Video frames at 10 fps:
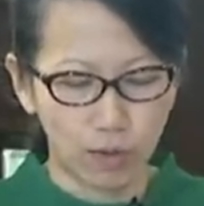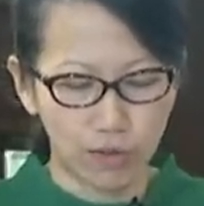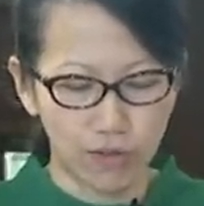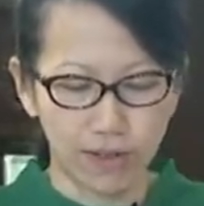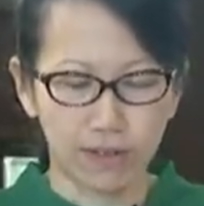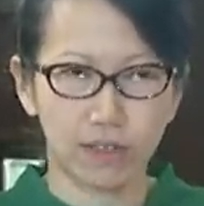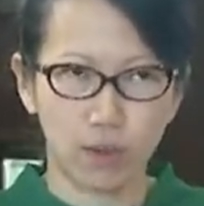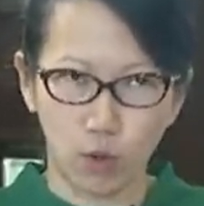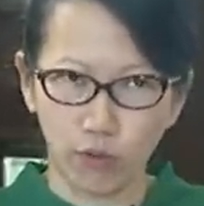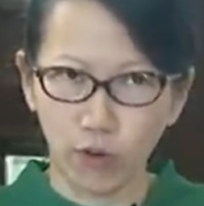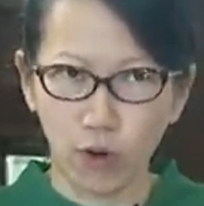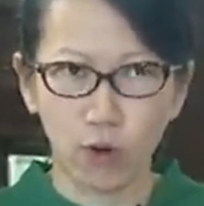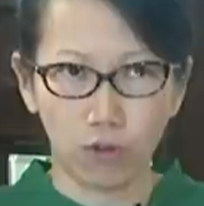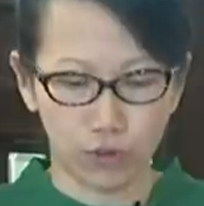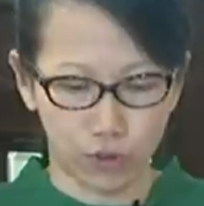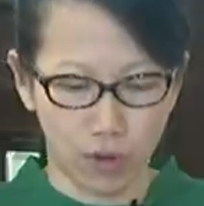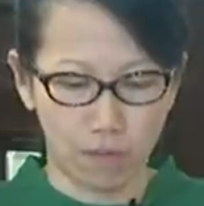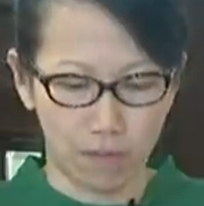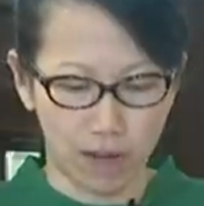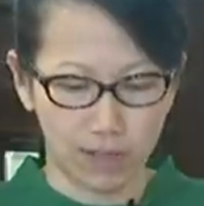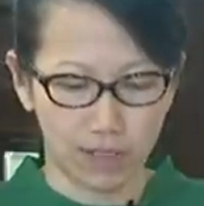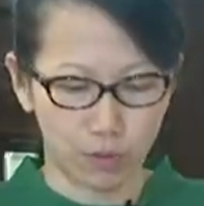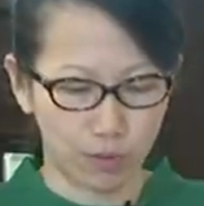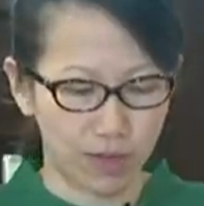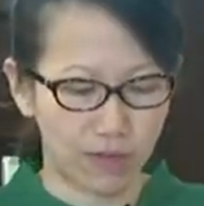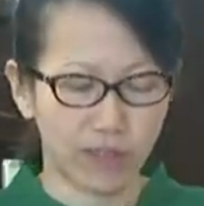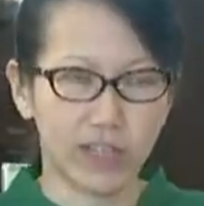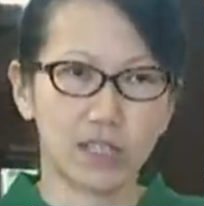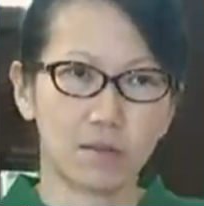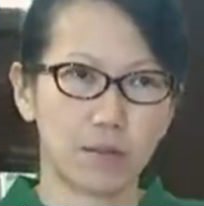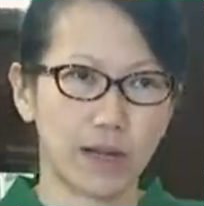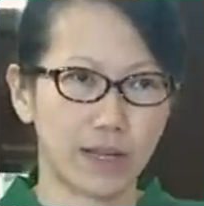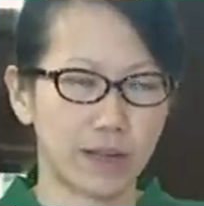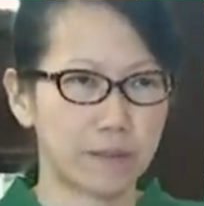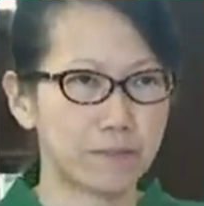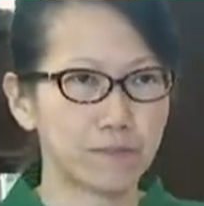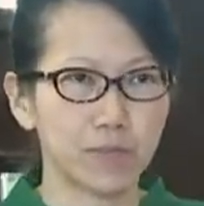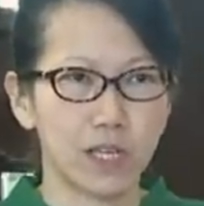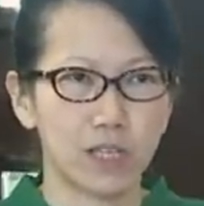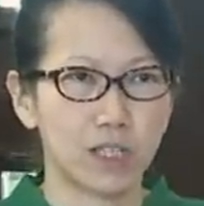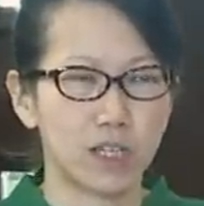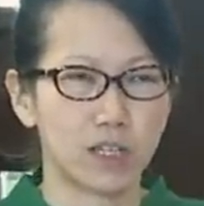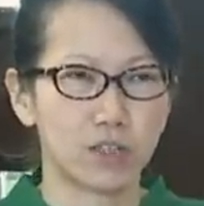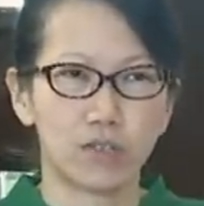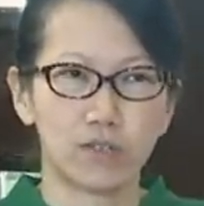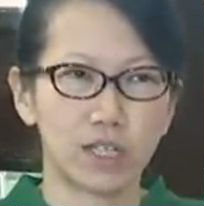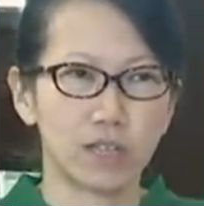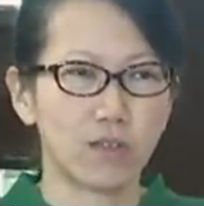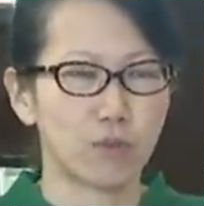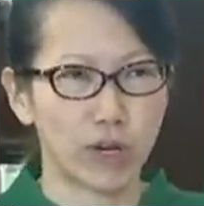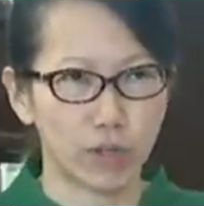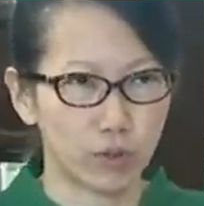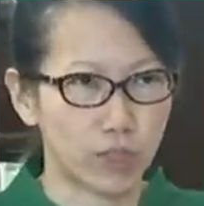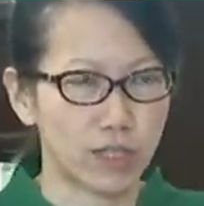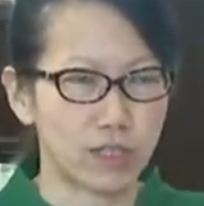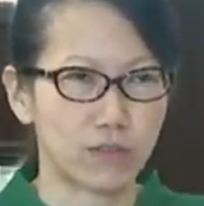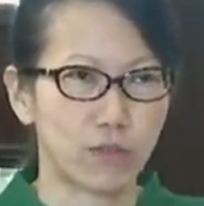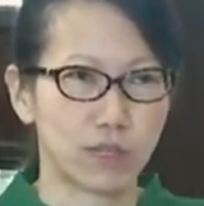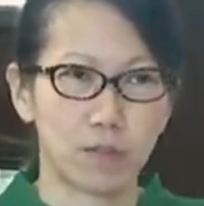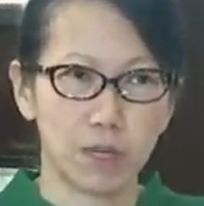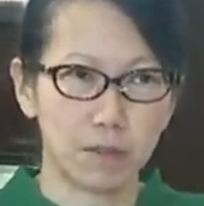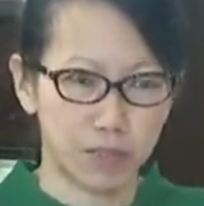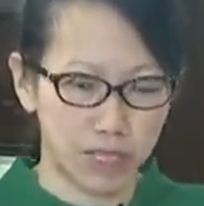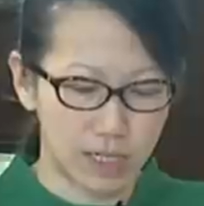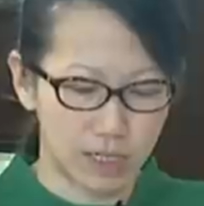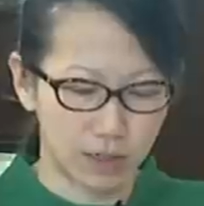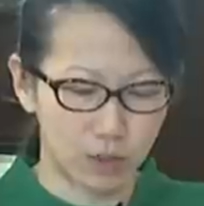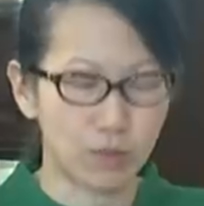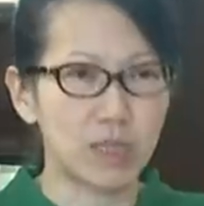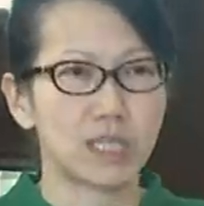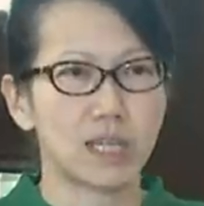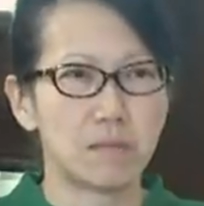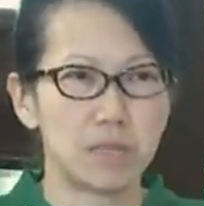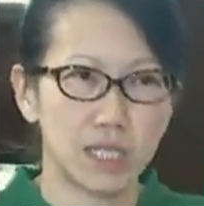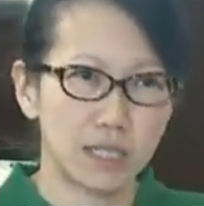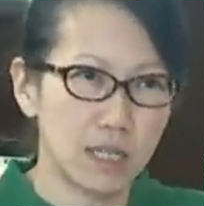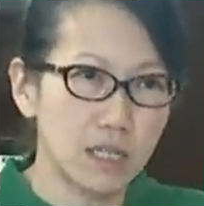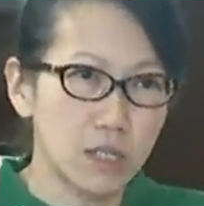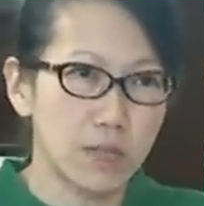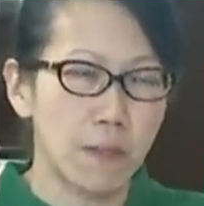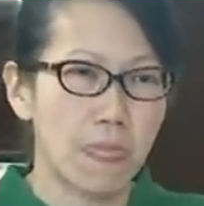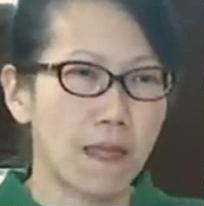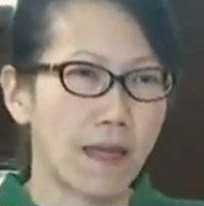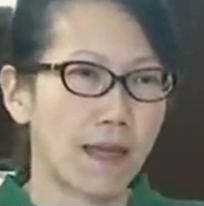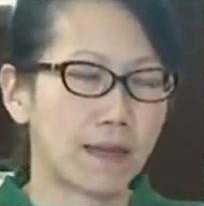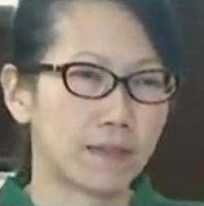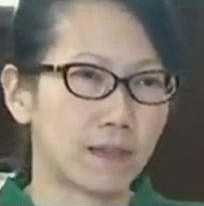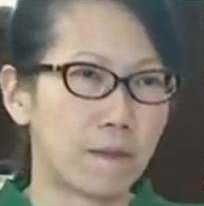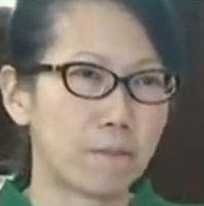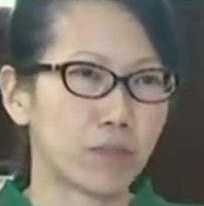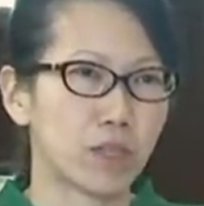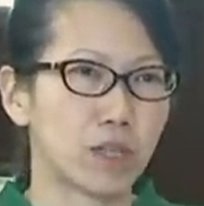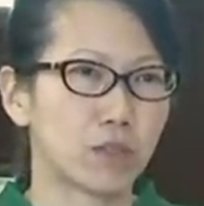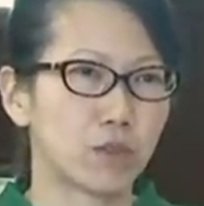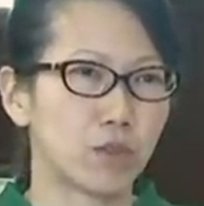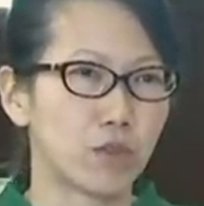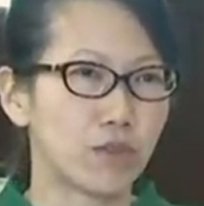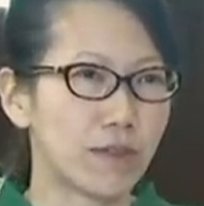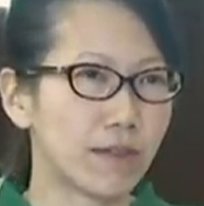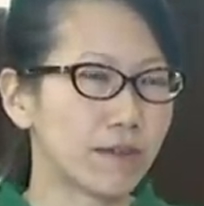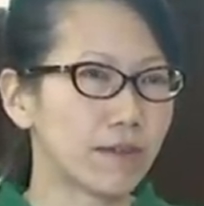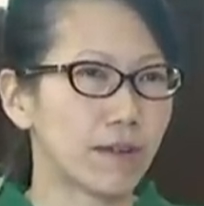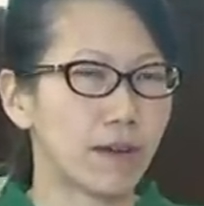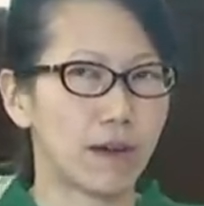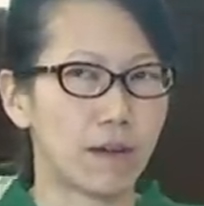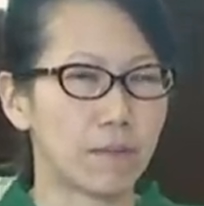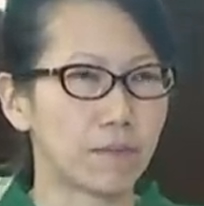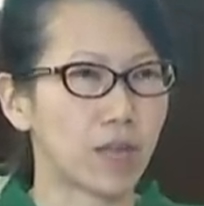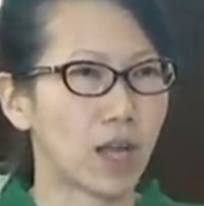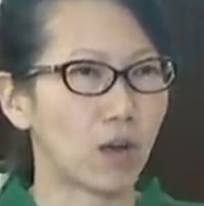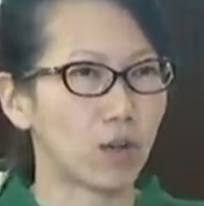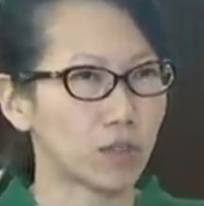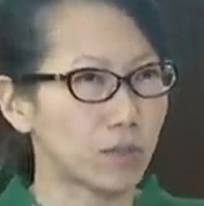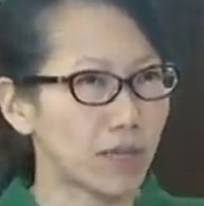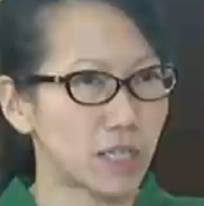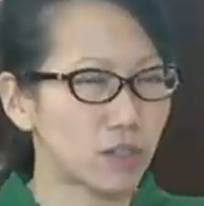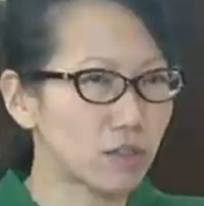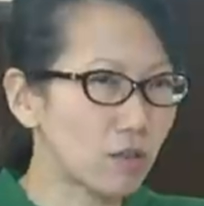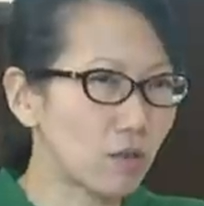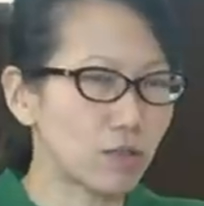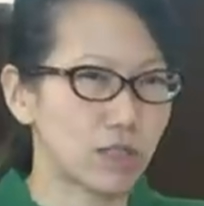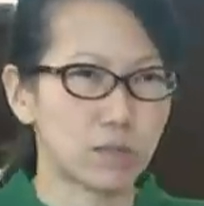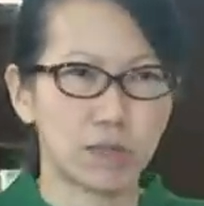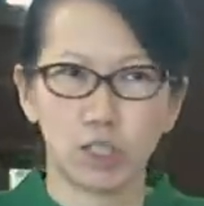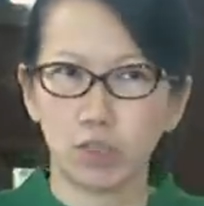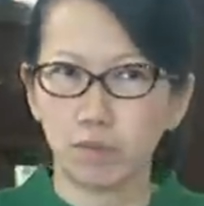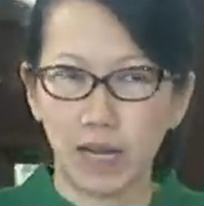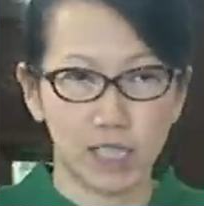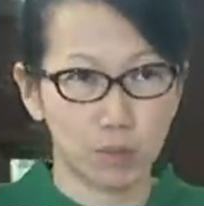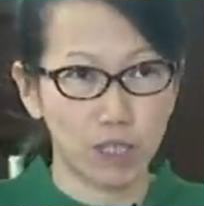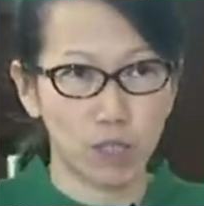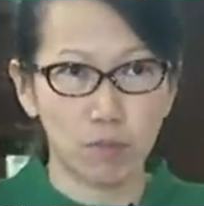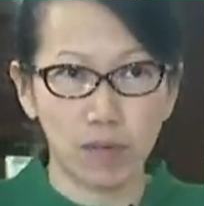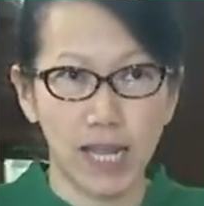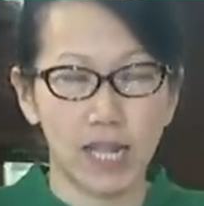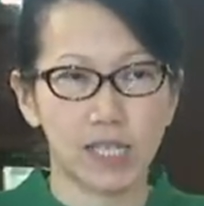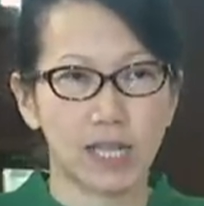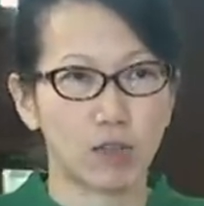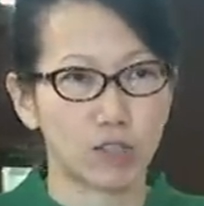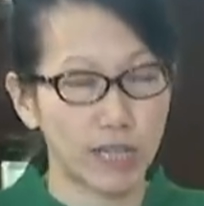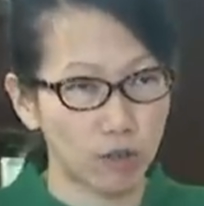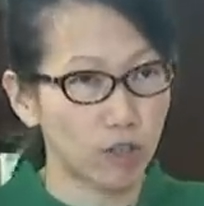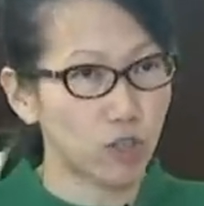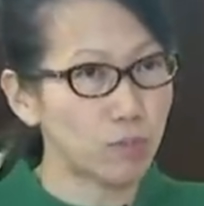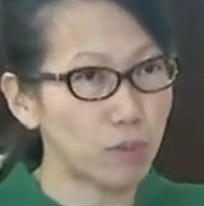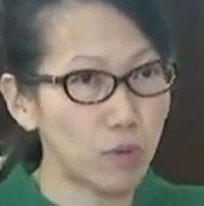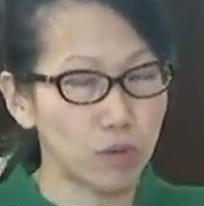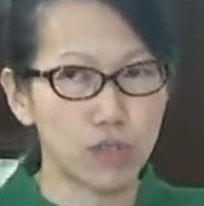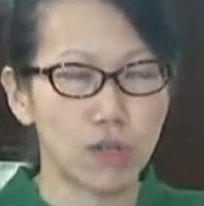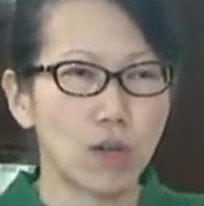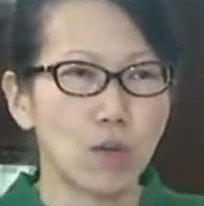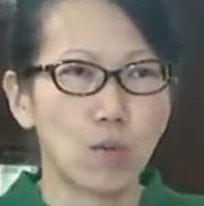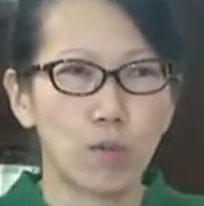How do you think the overall job market will be affected by um, the mm. uh, shifting of priorities for some companies to meet their immediate needs? And um, do you think um, our Smart Nation goals and Smart Nation, and Smart Nation plans and our technology push mm.